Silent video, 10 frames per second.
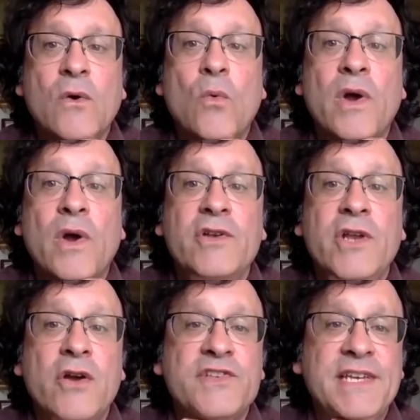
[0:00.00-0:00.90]
what are you
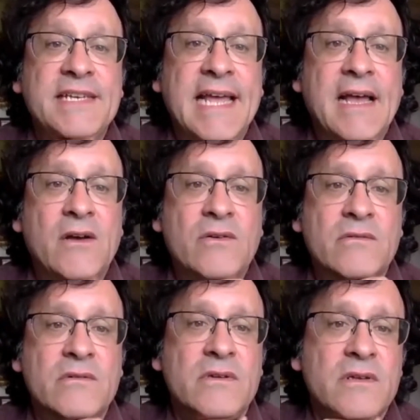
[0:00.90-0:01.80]
noticing now?
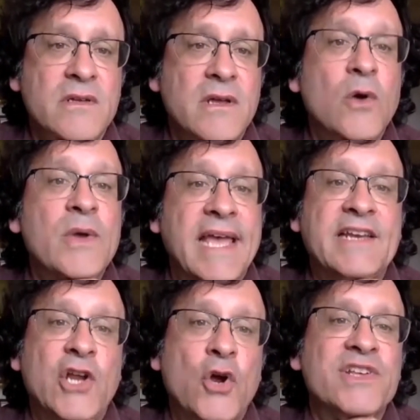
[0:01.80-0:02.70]

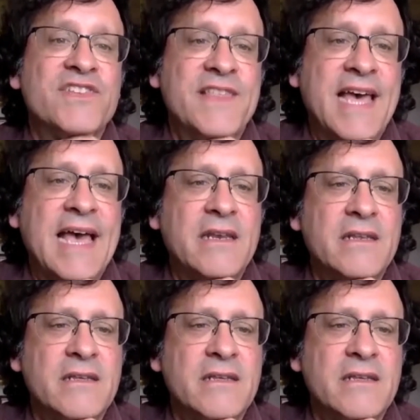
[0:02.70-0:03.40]
Okay, notice that.